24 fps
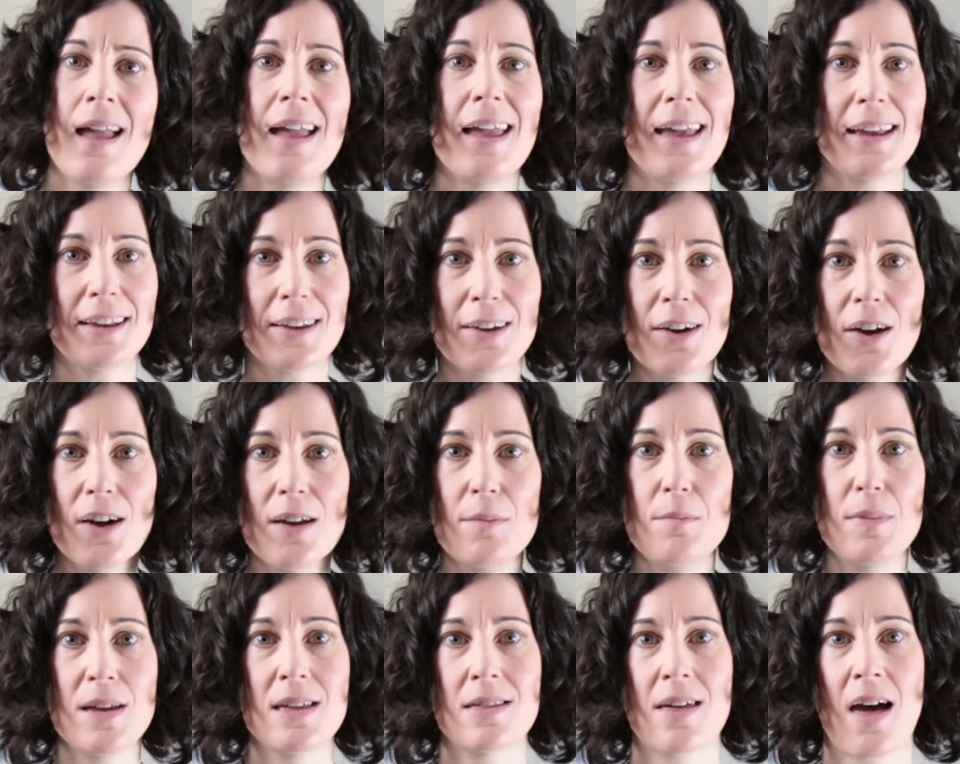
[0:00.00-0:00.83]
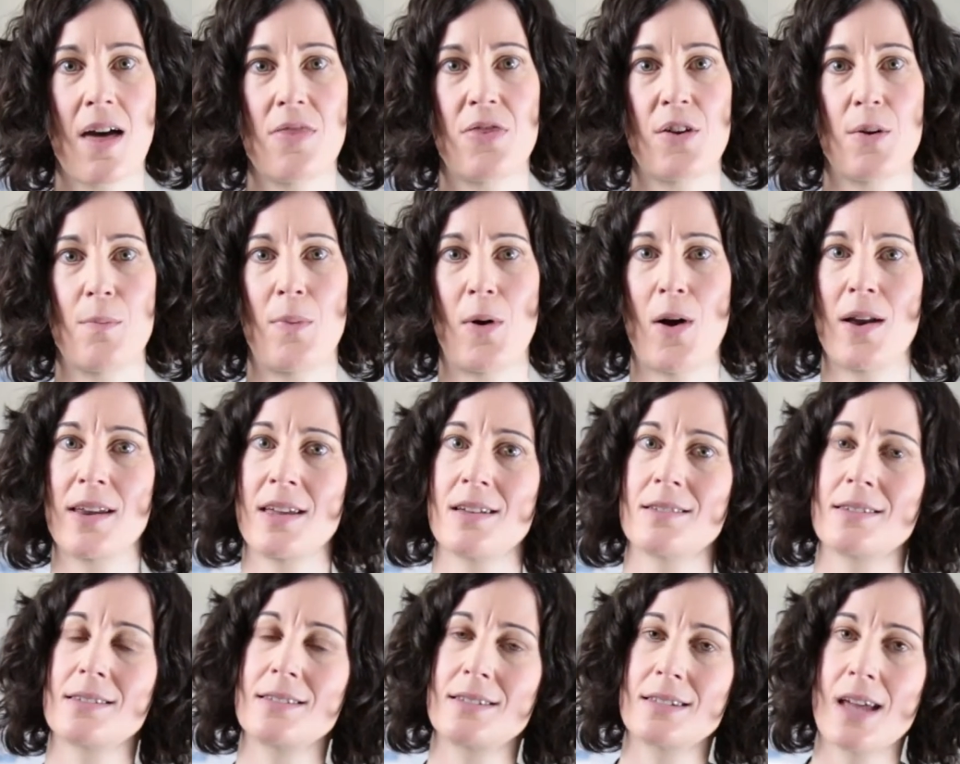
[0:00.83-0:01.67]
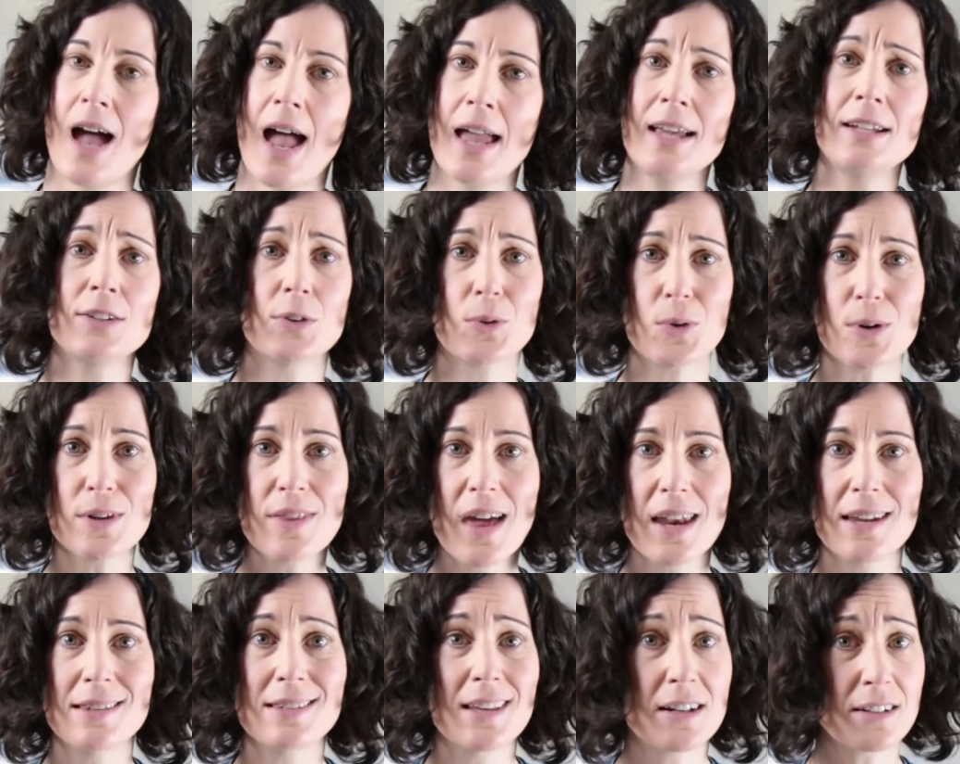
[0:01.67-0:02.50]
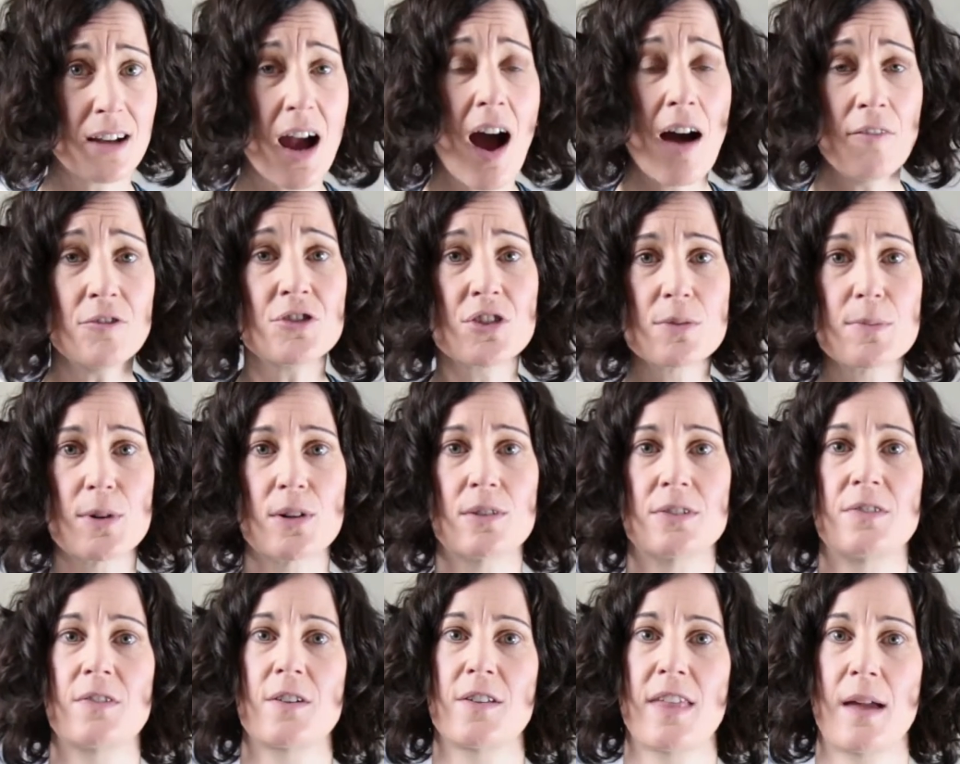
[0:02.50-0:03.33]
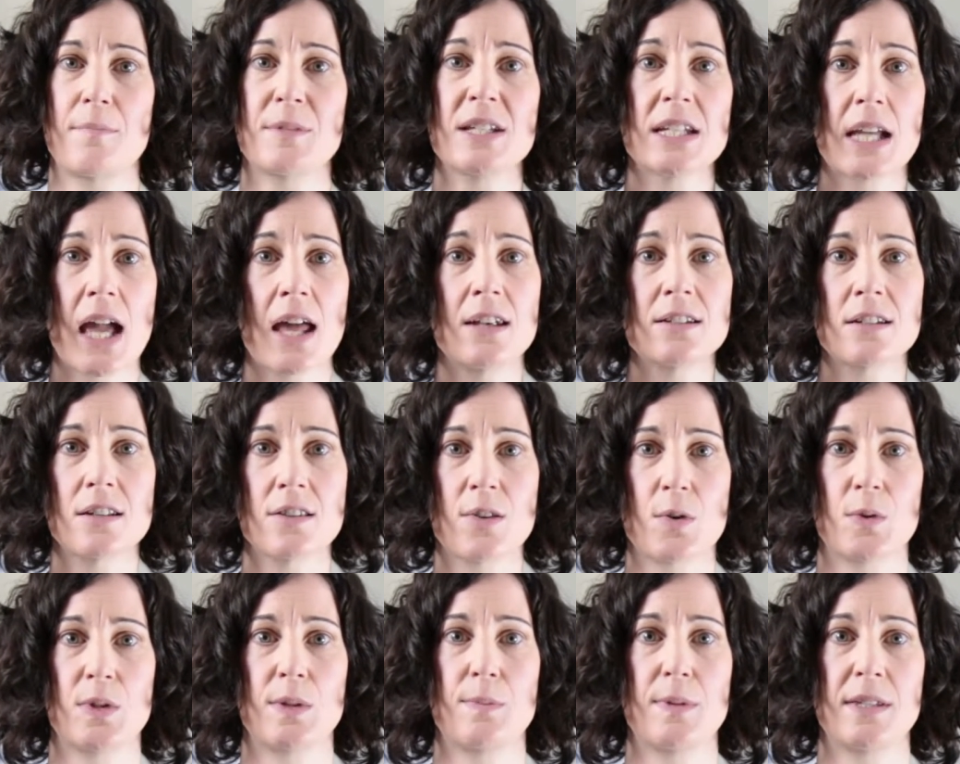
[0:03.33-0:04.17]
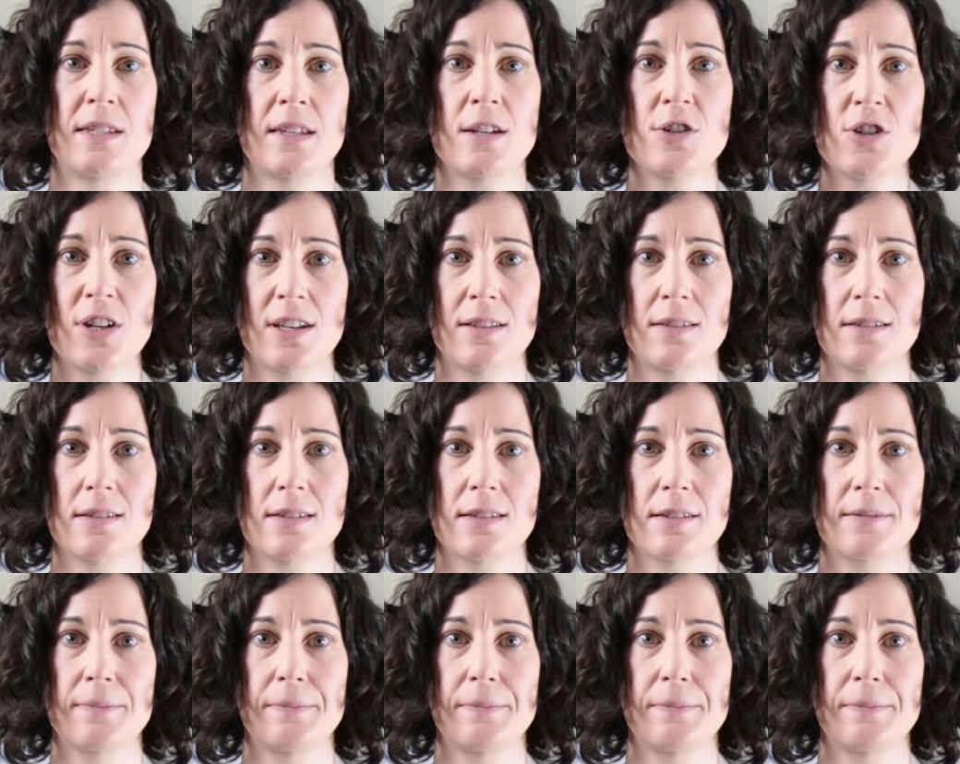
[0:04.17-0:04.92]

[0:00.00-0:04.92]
it could be that their body is tight or that it's uncomfortable for them to get into those positions.